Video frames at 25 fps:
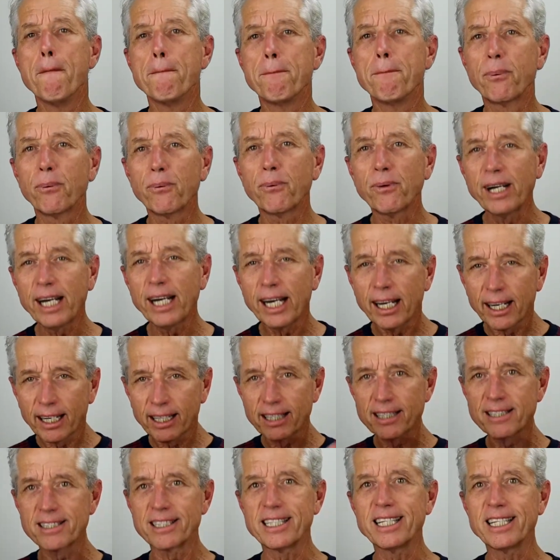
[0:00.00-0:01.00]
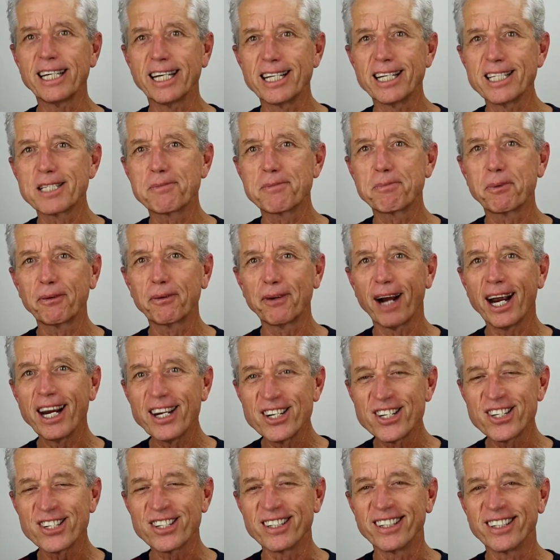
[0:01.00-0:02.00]
brings the
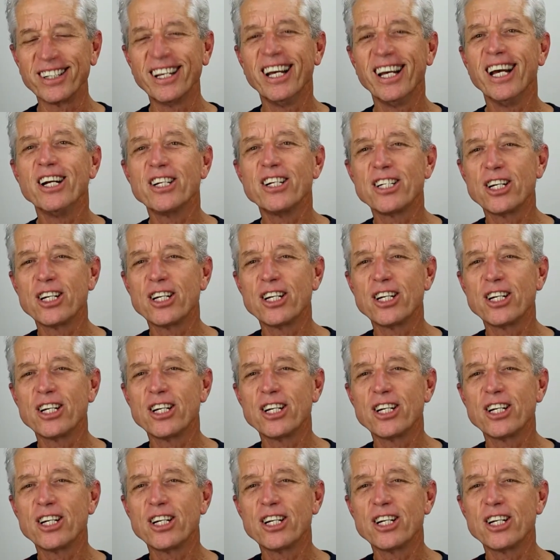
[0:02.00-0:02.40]
inspiration